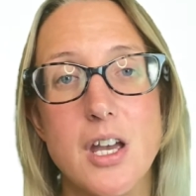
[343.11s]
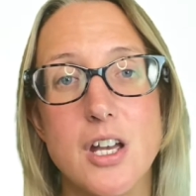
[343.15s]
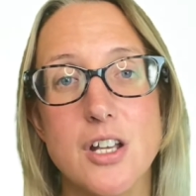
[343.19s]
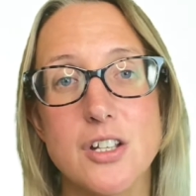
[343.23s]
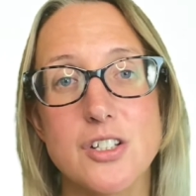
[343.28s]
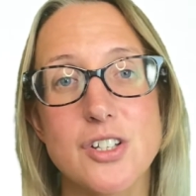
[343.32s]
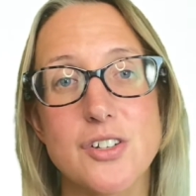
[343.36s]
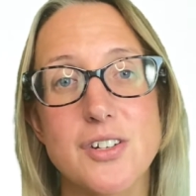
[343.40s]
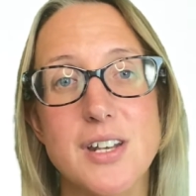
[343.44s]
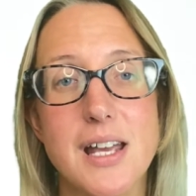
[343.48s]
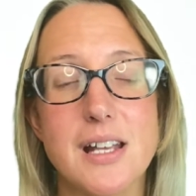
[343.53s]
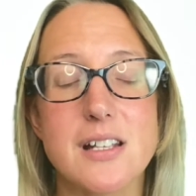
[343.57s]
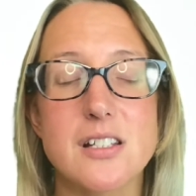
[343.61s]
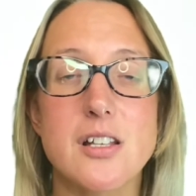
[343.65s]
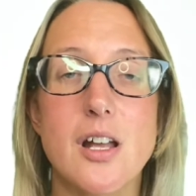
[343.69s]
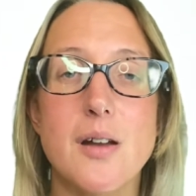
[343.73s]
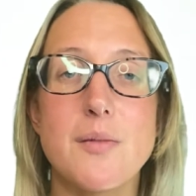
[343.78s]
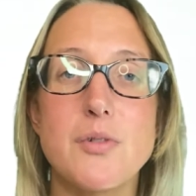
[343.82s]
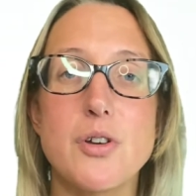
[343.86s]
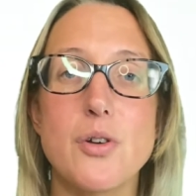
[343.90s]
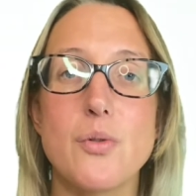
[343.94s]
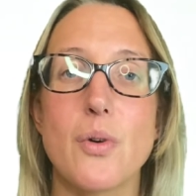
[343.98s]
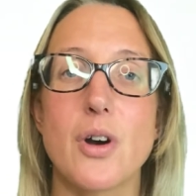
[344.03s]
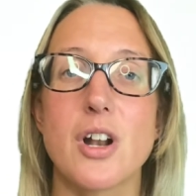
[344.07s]
So next time
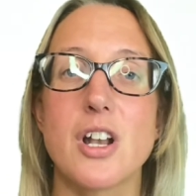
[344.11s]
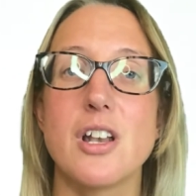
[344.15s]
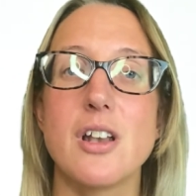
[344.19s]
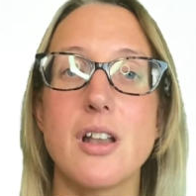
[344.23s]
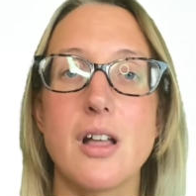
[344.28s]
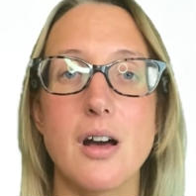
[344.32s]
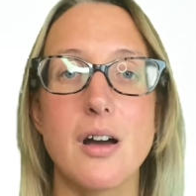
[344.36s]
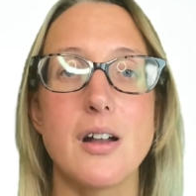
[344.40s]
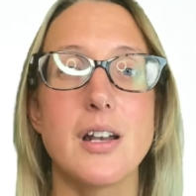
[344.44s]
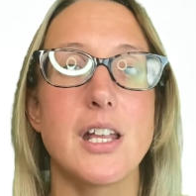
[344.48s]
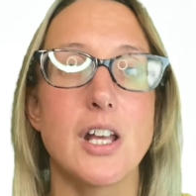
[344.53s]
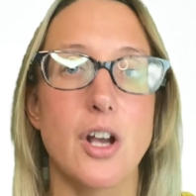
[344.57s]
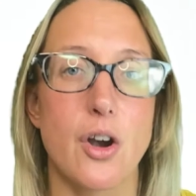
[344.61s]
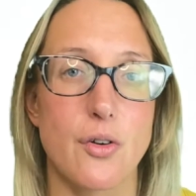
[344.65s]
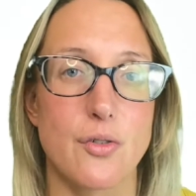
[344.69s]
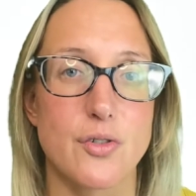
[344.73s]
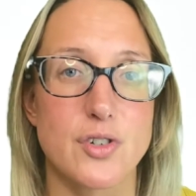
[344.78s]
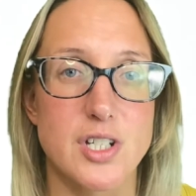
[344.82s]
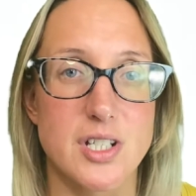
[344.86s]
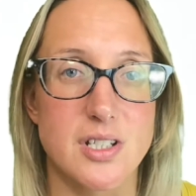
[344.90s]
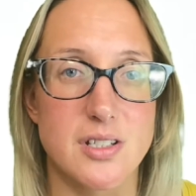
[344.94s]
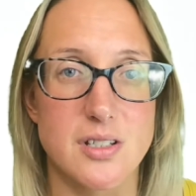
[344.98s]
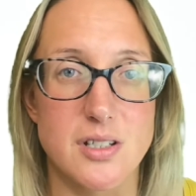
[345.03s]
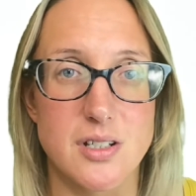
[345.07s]
you are learning
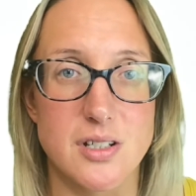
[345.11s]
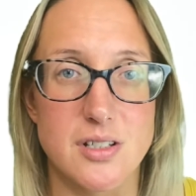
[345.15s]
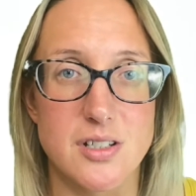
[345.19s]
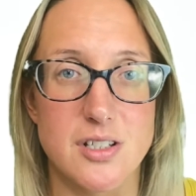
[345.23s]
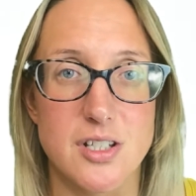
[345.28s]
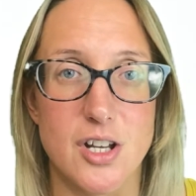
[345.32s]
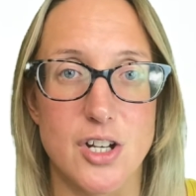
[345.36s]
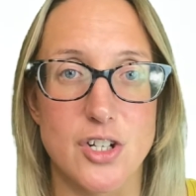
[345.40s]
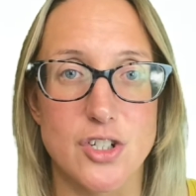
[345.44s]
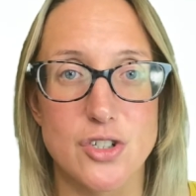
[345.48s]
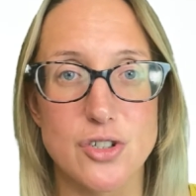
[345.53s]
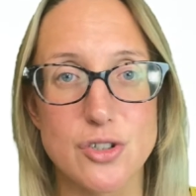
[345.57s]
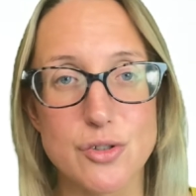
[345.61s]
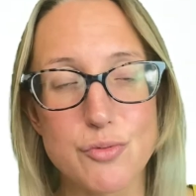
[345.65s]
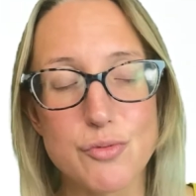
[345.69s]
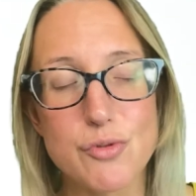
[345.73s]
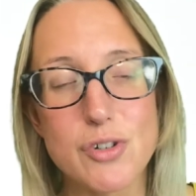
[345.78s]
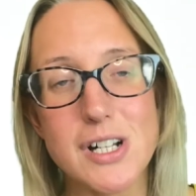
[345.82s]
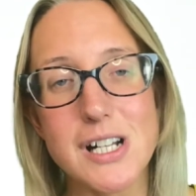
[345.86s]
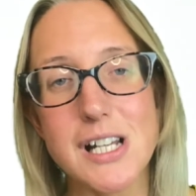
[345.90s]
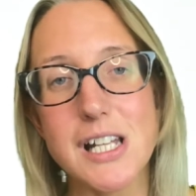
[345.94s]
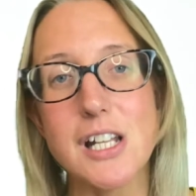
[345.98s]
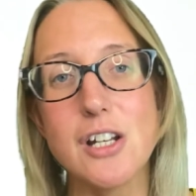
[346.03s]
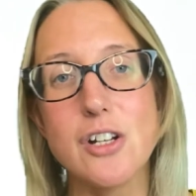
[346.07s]
origins and insertions,
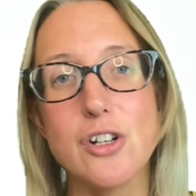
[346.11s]
really